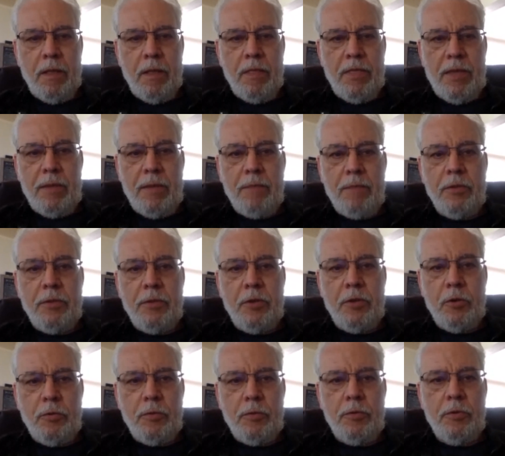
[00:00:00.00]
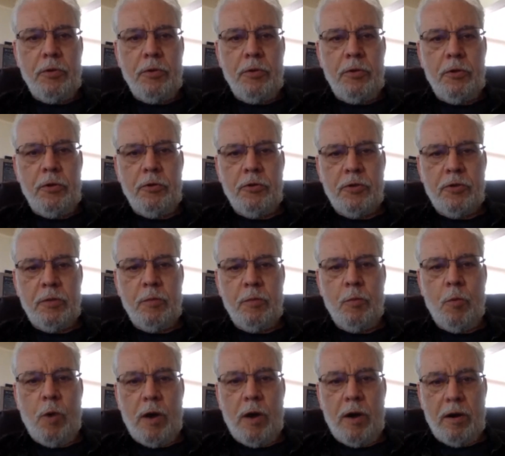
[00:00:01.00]
them using
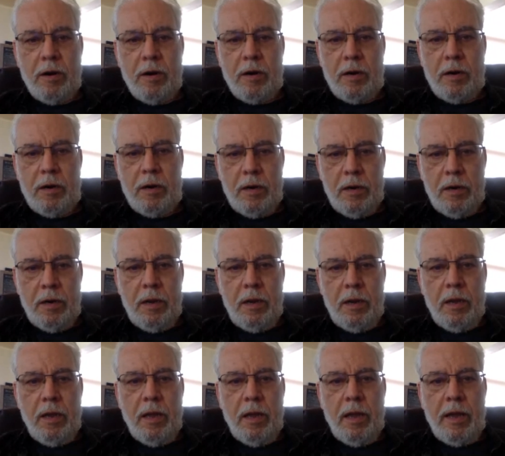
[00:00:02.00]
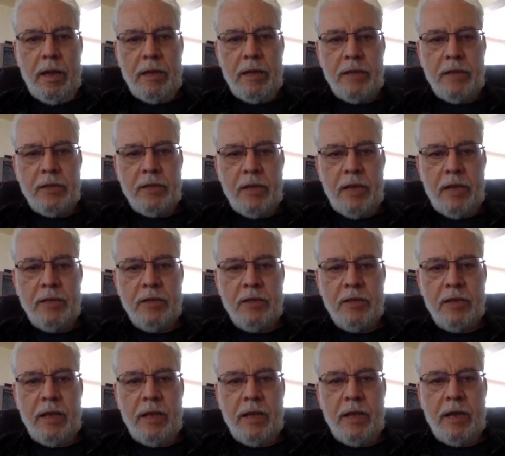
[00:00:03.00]
water as
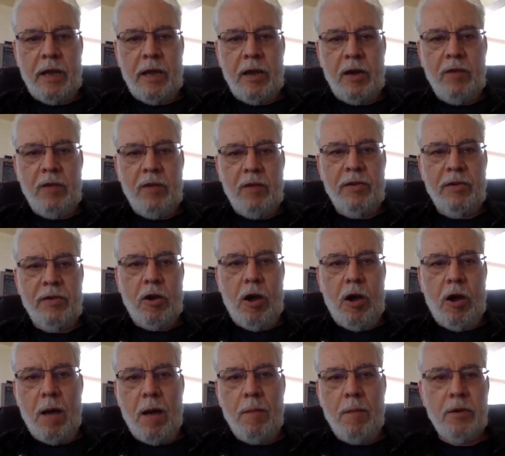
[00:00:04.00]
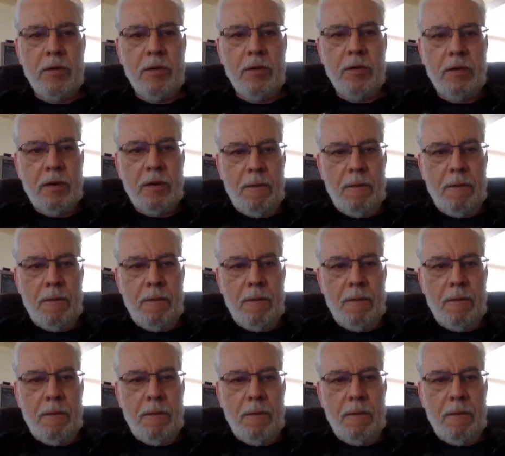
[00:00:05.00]
a kind of a common